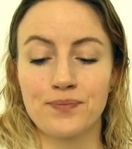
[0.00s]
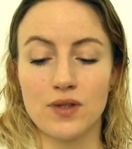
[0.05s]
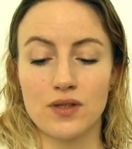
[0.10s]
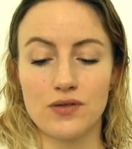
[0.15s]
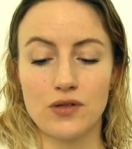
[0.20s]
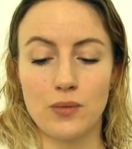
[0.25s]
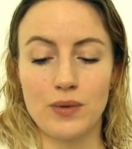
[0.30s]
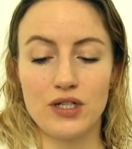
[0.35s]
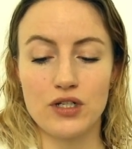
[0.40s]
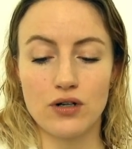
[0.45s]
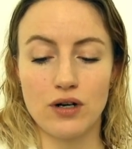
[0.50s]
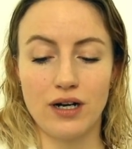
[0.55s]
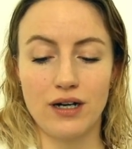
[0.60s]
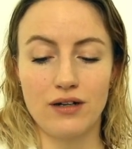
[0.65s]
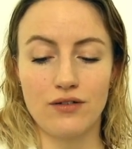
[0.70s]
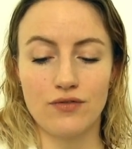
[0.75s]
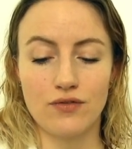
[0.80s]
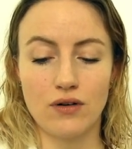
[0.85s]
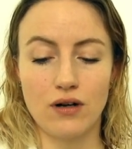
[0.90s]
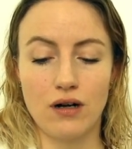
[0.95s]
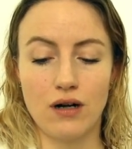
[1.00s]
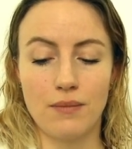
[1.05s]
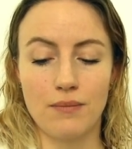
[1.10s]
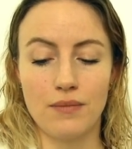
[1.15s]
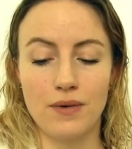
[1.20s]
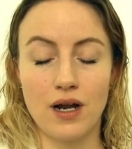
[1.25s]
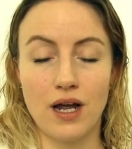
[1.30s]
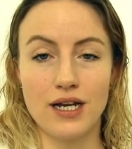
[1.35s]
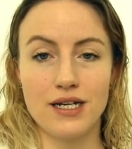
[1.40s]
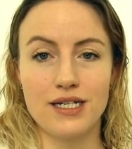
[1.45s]
So we tried
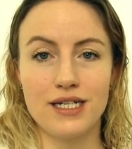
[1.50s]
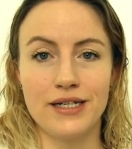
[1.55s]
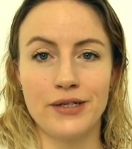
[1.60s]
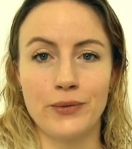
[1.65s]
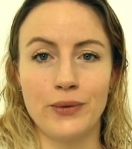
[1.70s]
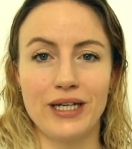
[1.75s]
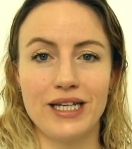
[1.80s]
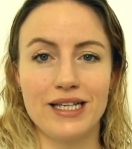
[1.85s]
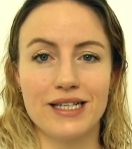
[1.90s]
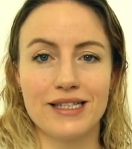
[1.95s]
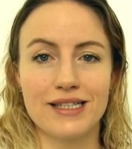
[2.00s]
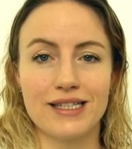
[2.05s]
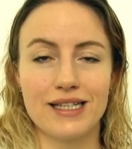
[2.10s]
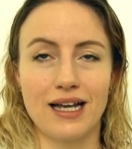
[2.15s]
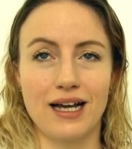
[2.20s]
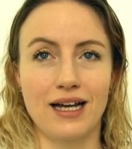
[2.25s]
from 19 weeks,